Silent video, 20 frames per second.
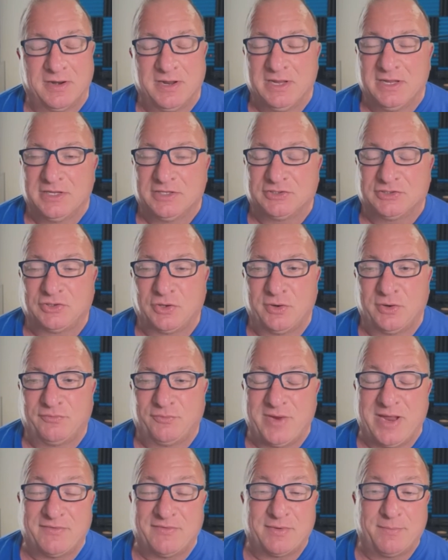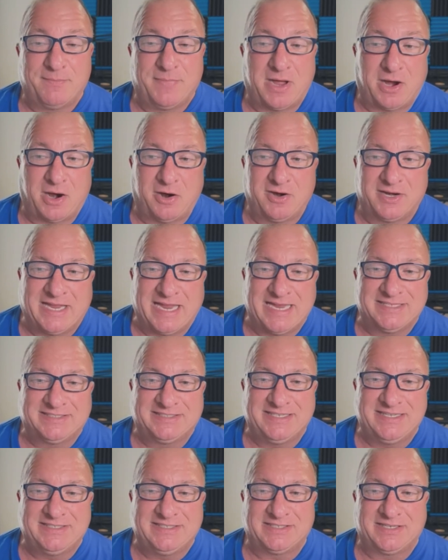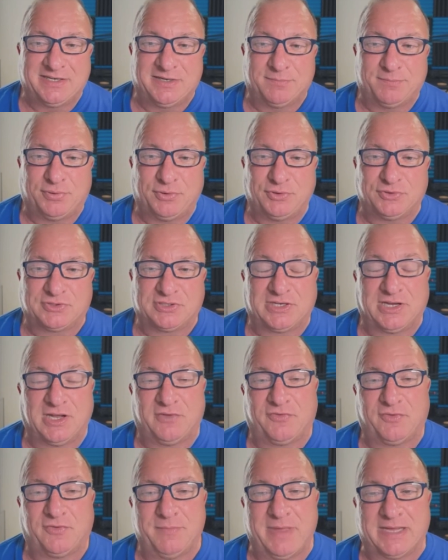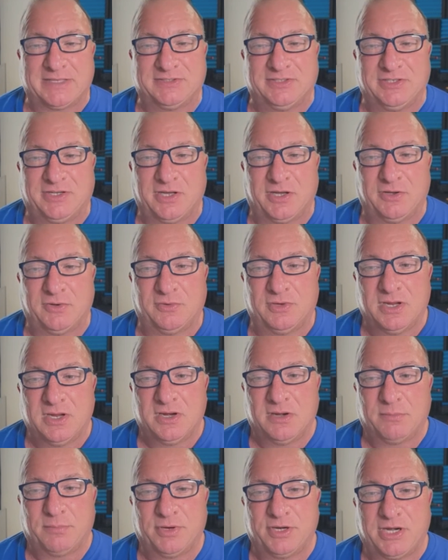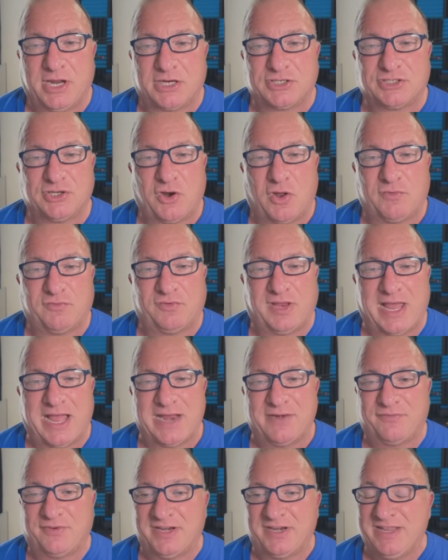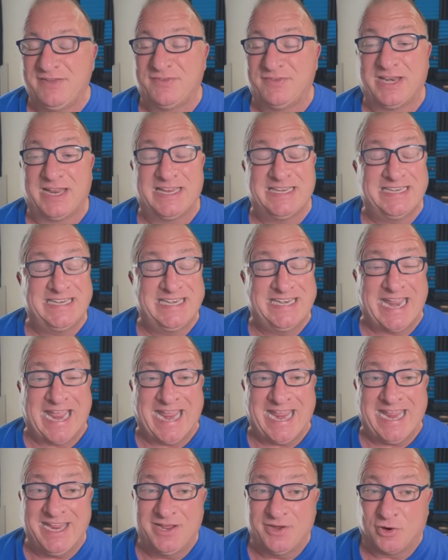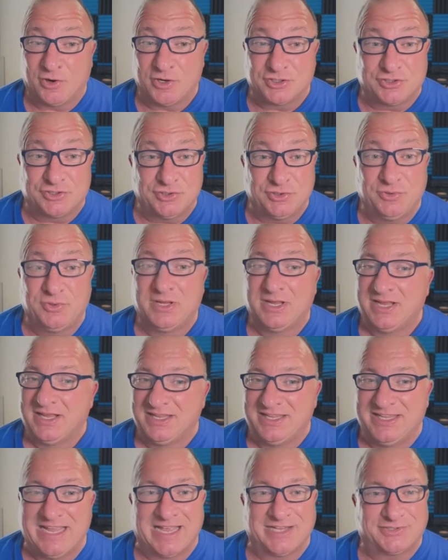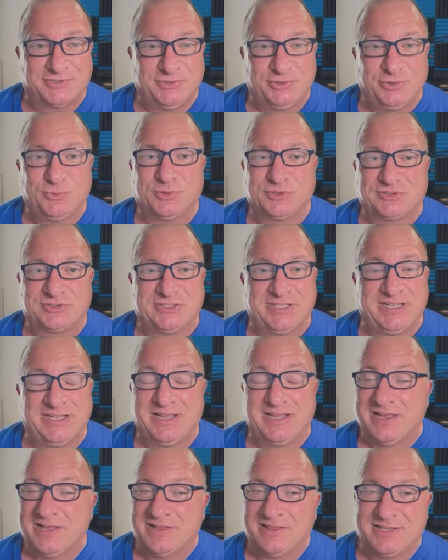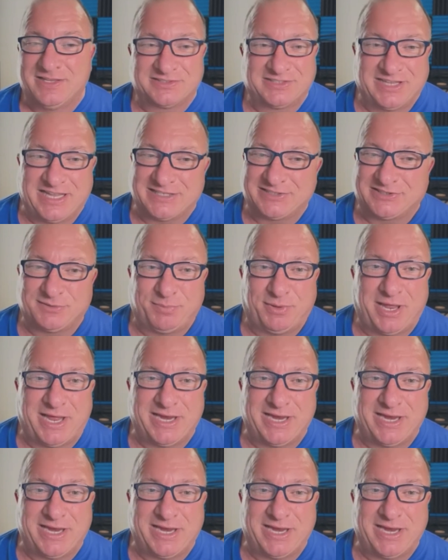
So if we have a, a hurricane season and it pulls the Gulf of Mexico production offline for even a day or two, yes, you will see there's less supply of